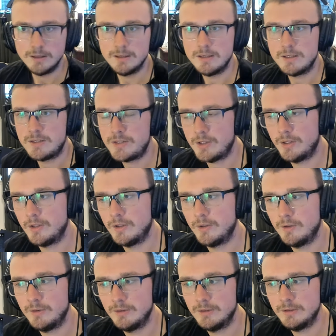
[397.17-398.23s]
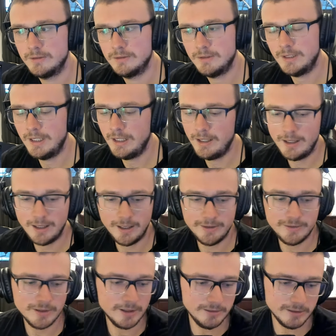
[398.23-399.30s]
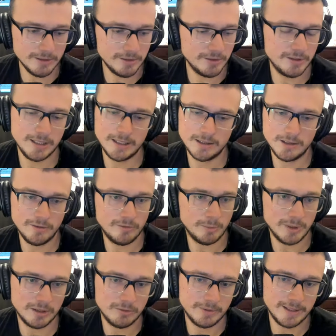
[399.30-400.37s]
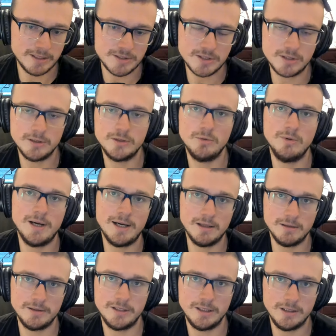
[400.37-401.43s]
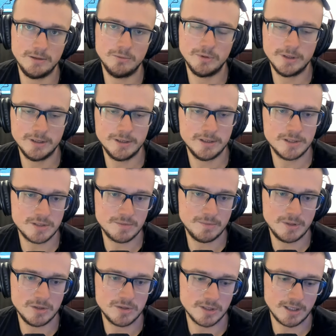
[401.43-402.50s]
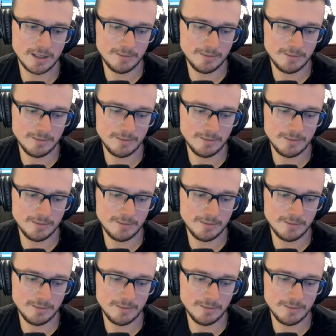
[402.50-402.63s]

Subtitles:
So, another thing I love about Ren is the duality within his music.